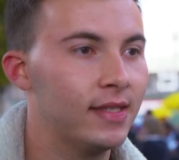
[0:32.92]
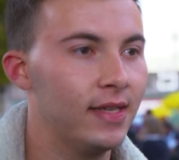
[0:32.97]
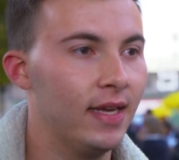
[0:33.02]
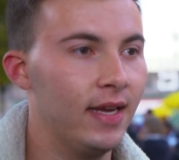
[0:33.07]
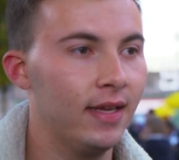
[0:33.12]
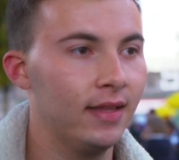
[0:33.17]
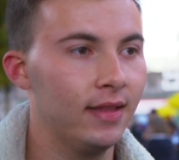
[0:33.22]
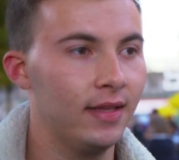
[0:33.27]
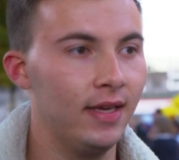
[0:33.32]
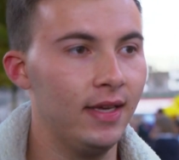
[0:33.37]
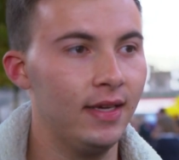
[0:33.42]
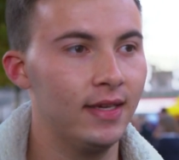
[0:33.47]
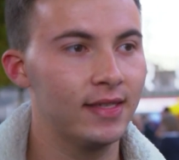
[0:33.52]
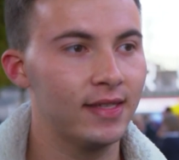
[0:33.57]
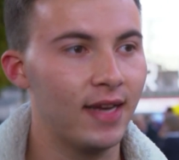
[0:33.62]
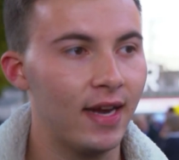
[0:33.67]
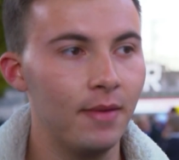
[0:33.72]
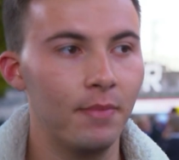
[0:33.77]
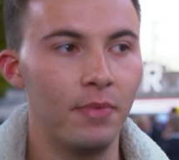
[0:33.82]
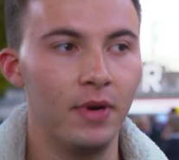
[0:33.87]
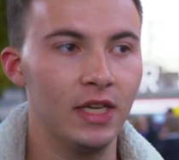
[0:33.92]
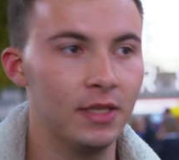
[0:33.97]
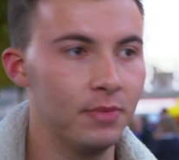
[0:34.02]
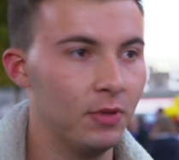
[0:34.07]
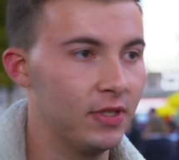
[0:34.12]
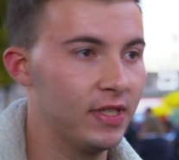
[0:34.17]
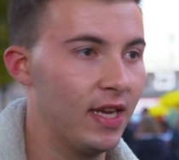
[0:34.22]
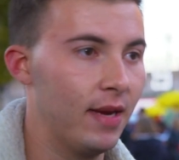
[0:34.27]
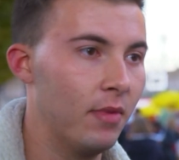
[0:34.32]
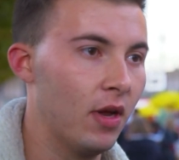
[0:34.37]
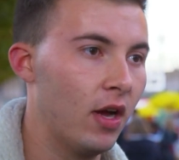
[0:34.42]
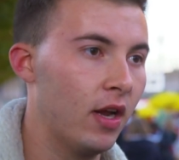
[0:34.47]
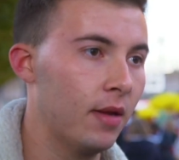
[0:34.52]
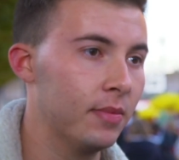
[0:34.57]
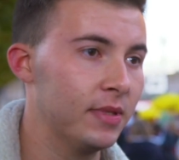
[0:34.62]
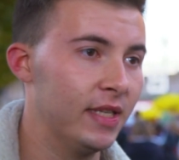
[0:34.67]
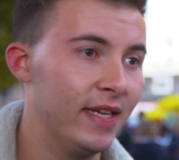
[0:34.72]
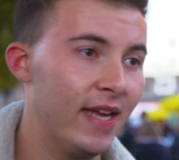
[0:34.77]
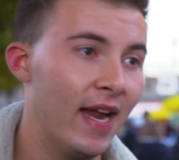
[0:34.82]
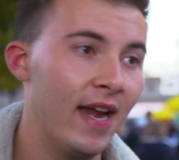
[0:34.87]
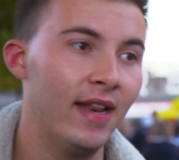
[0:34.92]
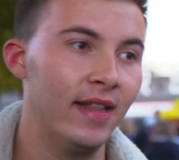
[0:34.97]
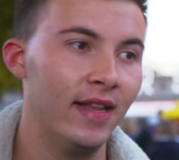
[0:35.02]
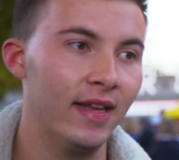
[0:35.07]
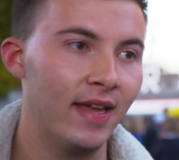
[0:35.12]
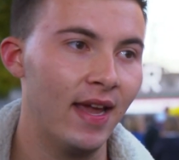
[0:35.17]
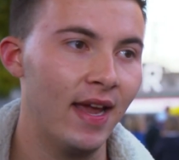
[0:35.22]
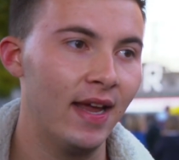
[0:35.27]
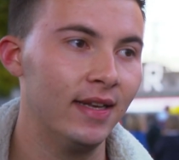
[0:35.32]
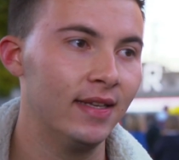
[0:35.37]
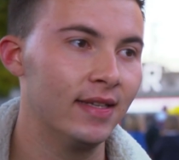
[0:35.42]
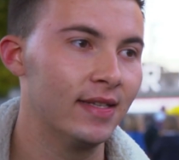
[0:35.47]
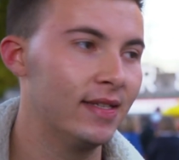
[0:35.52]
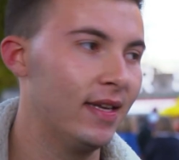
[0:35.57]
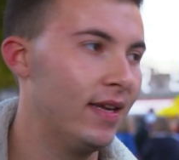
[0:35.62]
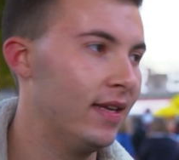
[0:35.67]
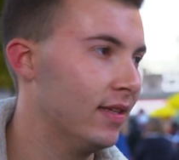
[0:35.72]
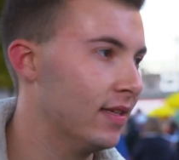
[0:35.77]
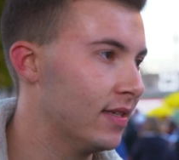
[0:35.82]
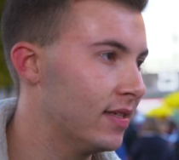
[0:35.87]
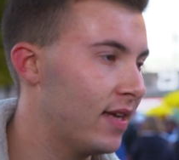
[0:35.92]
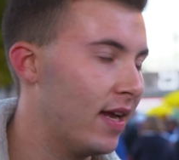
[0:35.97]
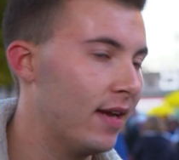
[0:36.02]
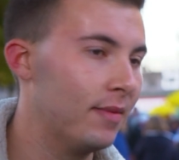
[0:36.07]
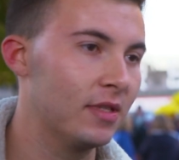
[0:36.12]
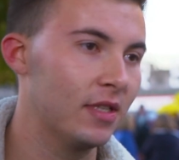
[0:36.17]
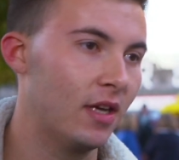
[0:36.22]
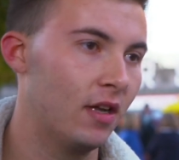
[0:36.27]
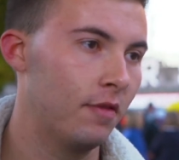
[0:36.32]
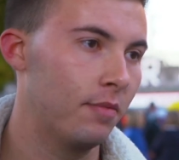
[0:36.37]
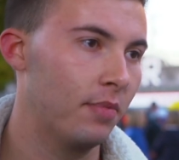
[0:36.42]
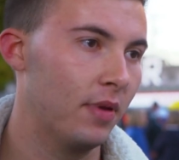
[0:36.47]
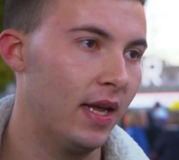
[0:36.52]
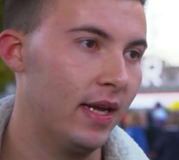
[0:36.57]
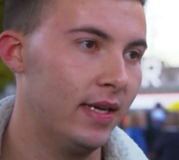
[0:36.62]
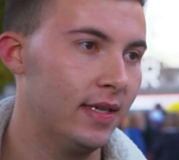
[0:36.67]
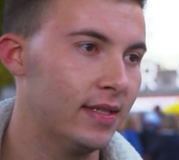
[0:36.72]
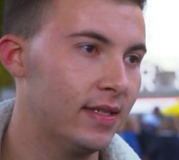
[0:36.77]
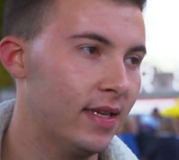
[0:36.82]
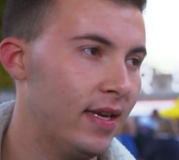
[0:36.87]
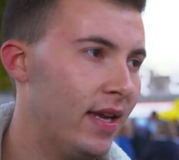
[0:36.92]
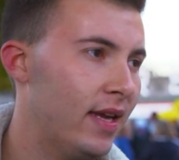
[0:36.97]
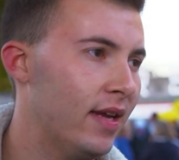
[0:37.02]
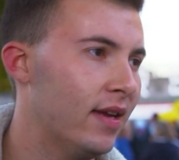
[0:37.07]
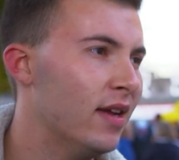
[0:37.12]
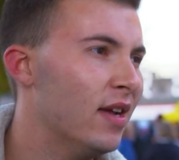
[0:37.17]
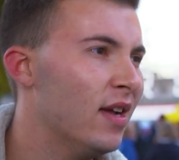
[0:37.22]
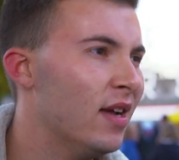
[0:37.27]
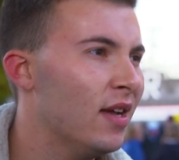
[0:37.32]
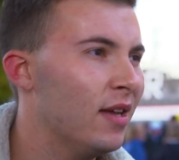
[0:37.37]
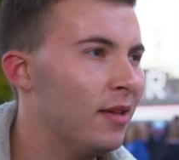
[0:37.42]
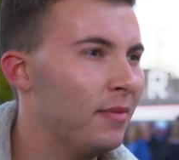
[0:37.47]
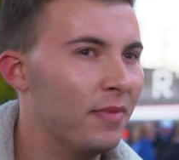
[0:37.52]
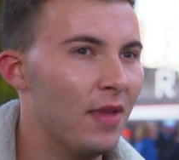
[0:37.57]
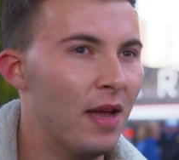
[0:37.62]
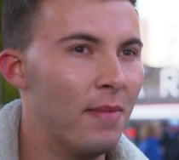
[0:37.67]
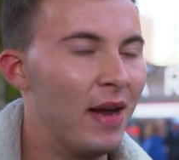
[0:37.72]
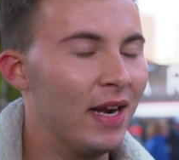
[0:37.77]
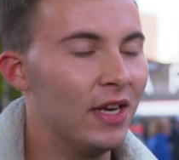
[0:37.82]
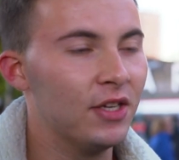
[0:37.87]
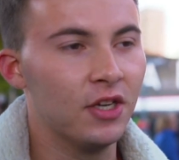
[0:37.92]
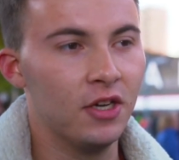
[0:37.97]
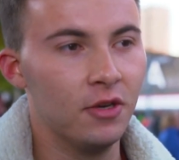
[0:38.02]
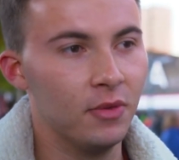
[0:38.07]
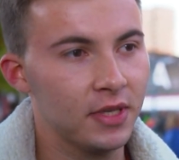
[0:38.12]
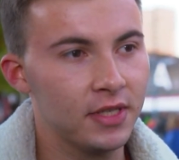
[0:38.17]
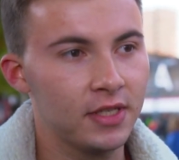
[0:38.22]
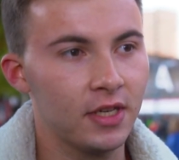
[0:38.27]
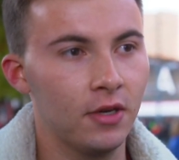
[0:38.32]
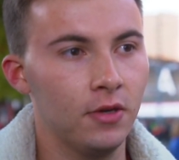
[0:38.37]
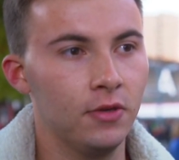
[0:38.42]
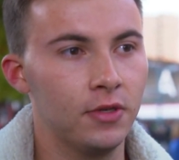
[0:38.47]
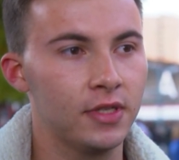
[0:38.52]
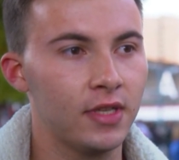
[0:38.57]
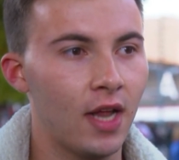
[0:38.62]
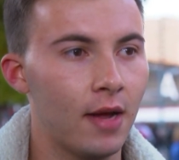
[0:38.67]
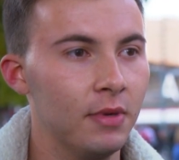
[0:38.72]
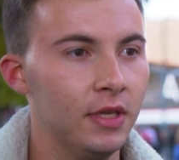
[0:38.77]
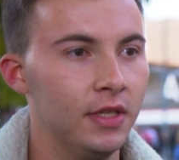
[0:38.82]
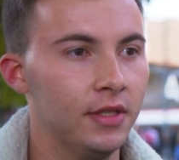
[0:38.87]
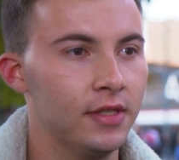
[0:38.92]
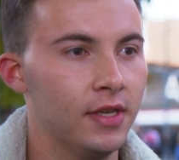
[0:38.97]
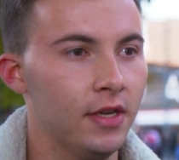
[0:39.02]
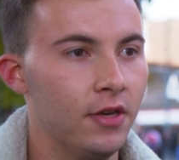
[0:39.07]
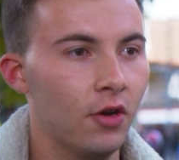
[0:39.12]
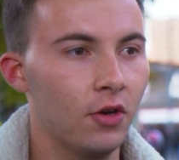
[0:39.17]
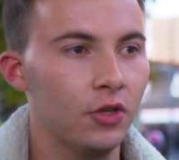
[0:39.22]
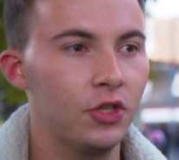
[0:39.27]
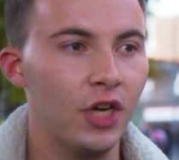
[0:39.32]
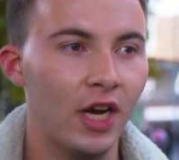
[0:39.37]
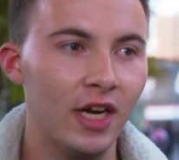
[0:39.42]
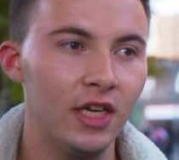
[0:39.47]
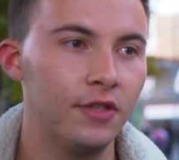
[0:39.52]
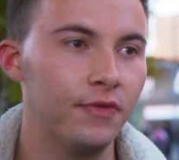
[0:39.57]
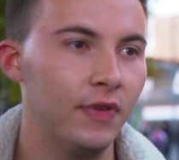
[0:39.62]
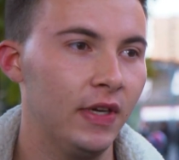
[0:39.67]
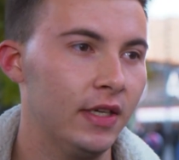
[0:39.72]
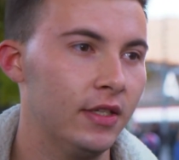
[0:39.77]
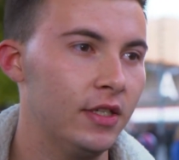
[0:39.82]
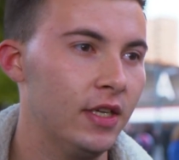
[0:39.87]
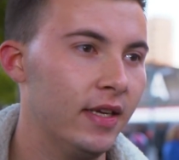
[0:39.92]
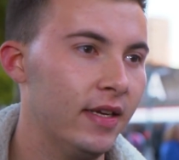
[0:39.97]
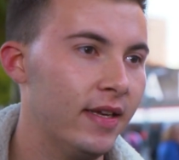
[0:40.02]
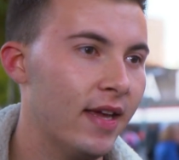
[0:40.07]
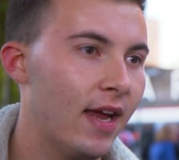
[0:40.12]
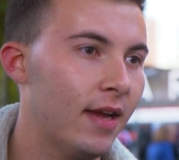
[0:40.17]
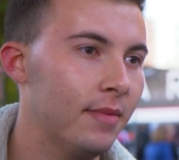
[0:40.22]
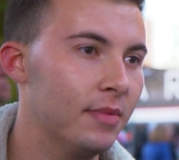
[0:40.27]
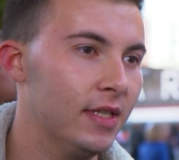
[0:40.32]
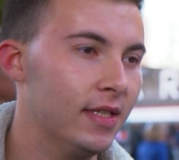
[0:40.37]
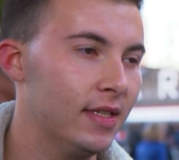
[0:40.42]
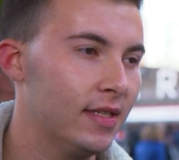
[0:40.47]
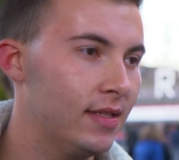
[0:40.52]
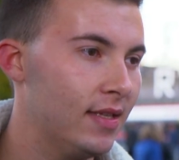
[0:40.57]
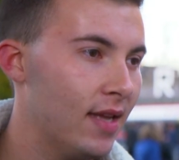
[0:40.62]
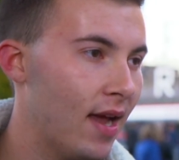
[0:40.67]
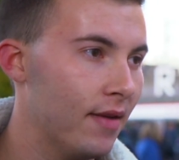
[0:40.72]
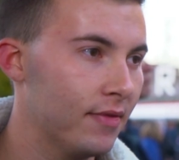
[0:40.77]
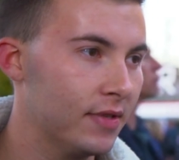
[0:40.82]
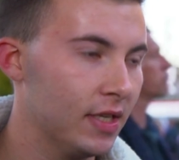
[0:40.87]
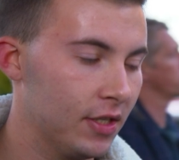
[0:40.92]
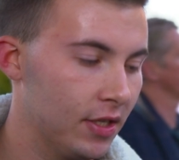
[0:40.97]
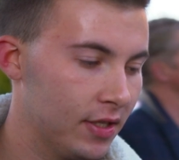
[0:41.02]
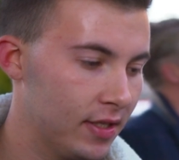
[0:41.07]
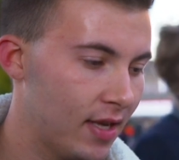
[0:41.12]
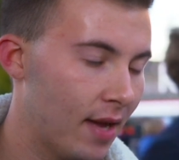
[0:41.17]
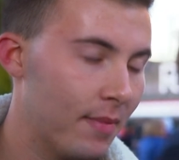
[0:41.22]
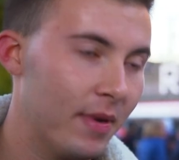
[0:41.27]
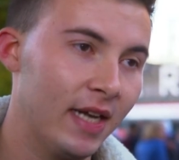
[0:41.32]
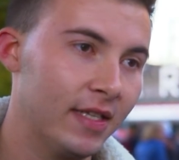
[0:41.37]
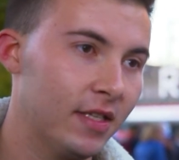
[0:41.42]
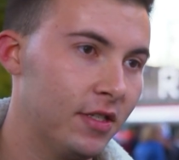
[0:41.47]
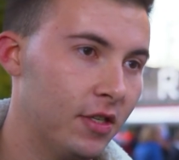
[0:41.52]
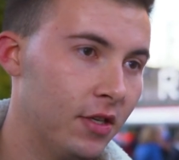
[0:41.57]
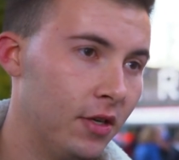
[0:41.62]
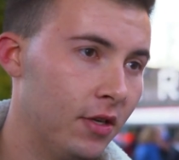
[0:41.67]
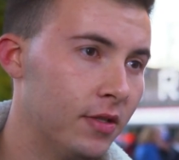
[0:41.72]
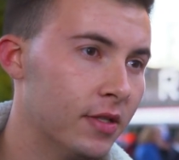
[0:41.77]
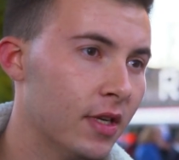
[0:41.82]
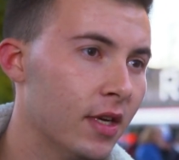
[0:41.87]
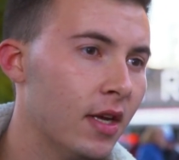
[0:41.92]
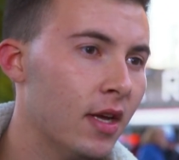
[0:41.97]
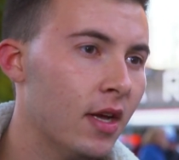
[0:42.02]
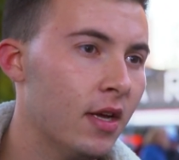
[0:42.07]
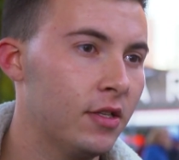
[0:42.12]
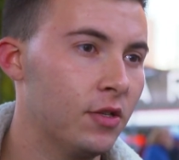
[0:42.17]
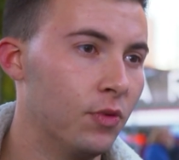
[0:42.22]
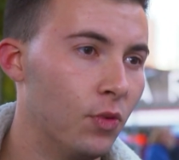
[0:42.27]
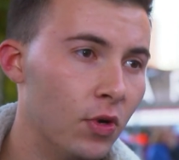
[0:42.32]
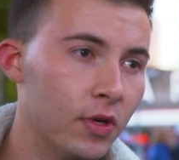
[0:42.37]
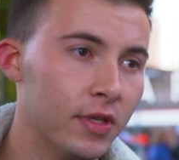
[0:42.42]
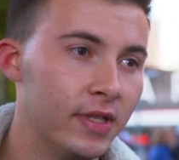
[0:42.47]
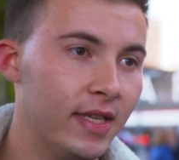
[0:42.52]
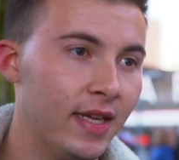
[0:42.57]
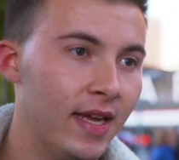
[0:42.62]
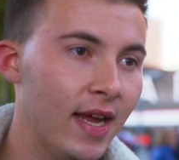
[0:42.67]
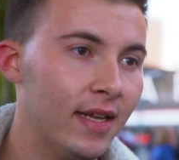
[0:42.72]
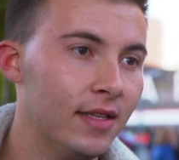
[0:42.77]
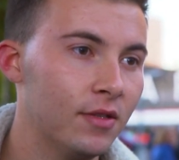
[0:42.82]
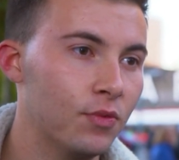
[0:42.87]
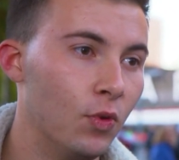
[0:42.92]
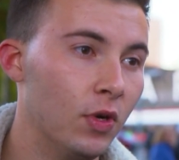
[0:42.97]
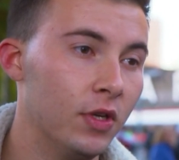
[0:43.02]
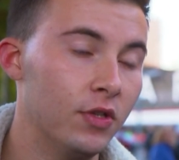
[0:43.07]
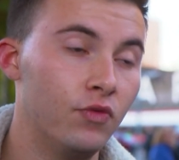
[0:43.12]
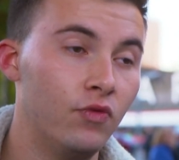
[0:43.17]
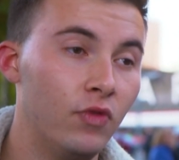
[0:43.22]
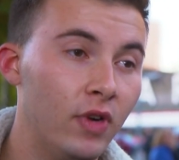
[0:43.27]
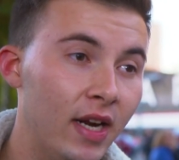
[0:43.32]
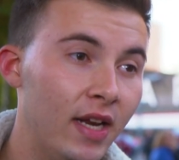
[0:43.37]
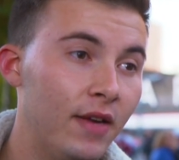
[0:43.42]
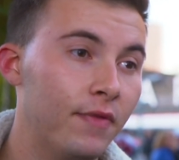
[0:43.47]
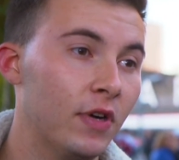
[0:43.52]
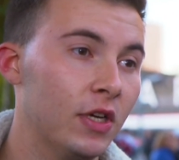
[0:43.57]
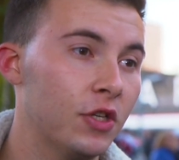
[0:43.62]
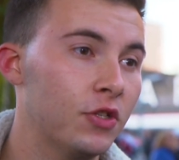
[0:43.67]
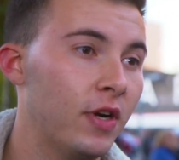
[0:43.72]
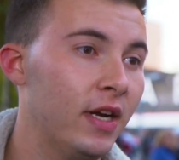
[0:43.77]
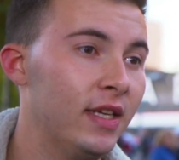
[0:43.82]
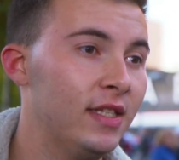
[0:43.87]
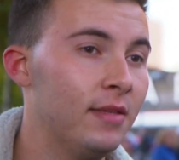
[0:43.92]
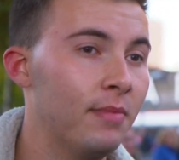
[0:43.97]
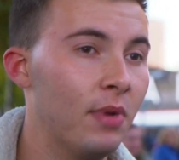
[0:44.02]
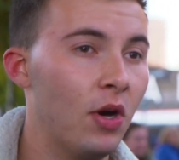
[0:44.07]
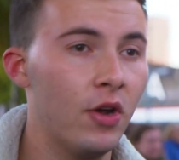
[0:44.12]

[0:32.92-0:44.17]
Seeing the same predictable team lineups again in the again, seeing the same style of play, seeing a manager that was so stubborn to not change things in games, to have such a stubborn attitude towards the end was really frustrating.